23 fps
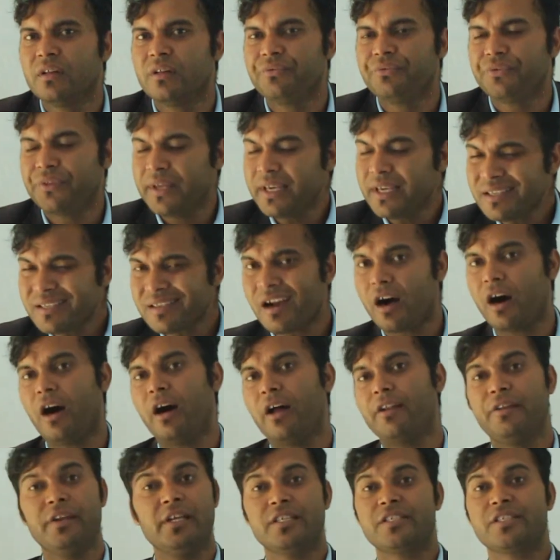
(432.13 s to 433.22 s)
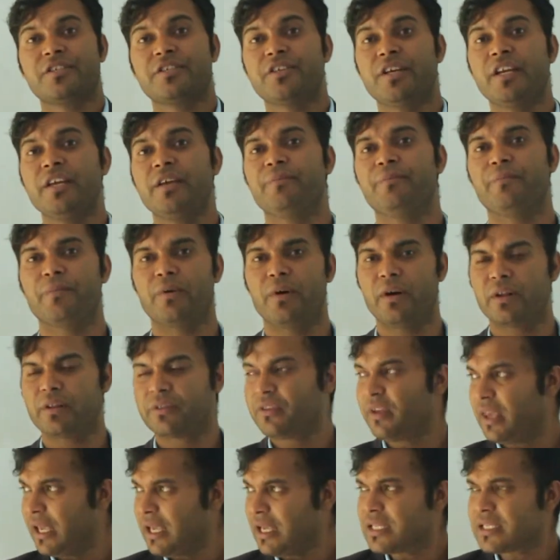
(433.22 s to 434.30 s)
These unnecessary
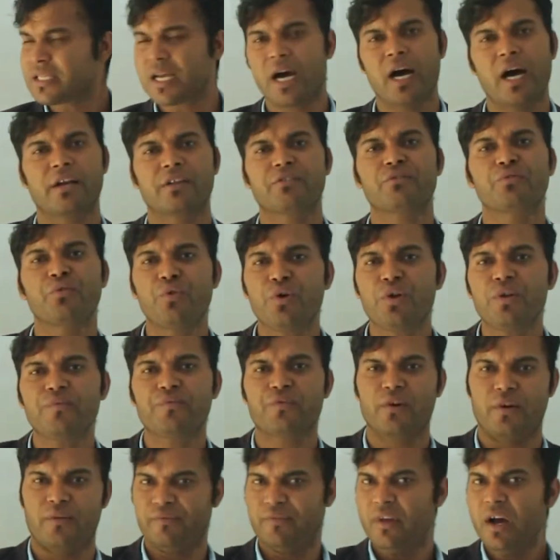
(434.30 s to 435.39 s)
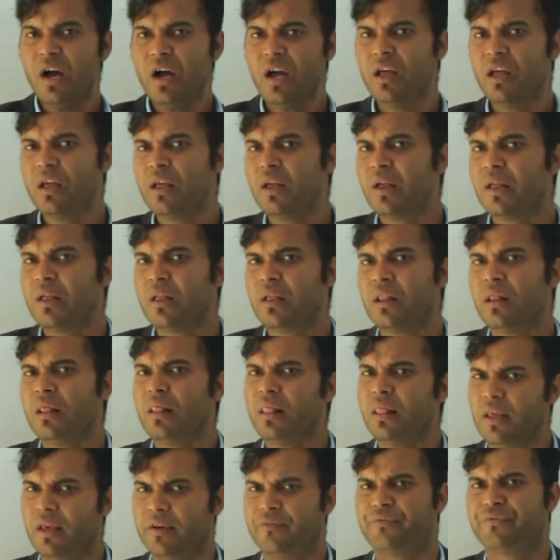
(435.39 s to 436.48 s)
things are thrown from the
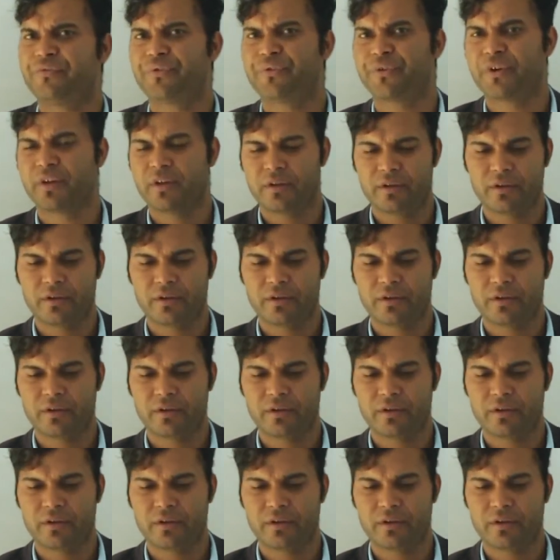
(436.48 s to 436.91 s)
leaf.